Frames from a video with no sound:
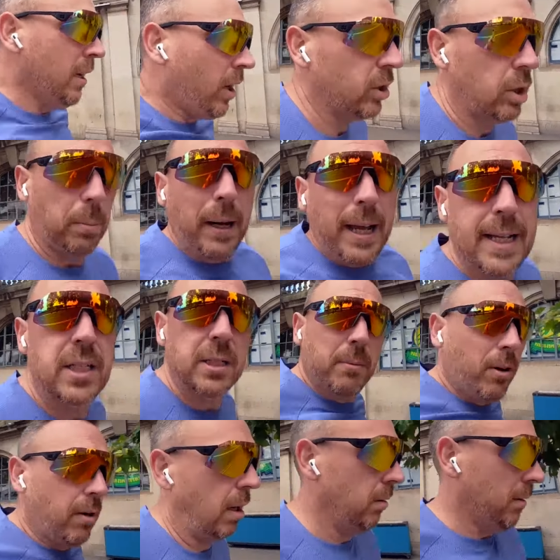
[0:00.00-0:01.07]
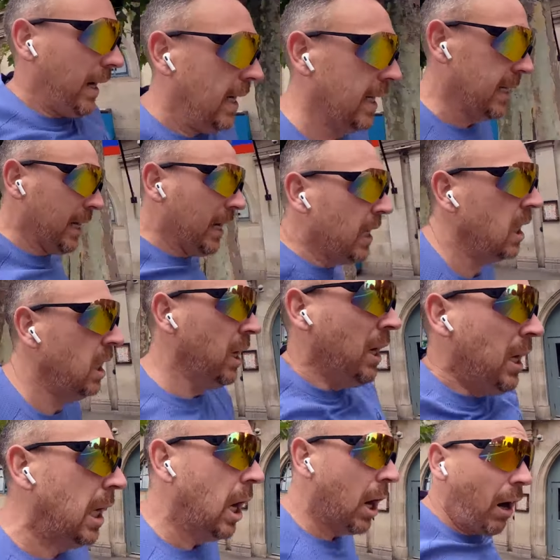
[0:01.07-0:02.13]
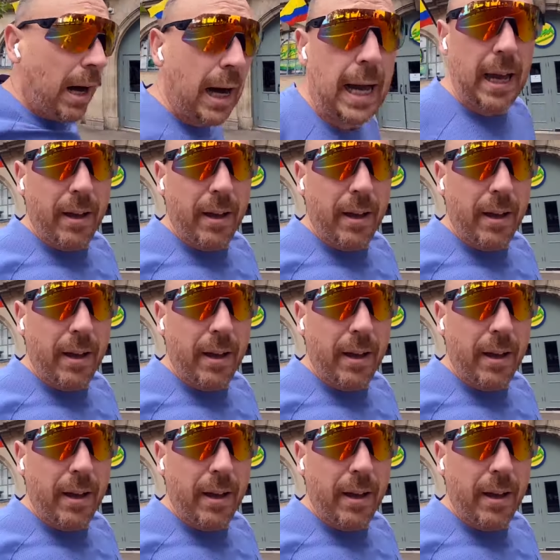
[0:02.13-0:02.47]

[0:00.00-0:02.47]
on the plan tomorrow a high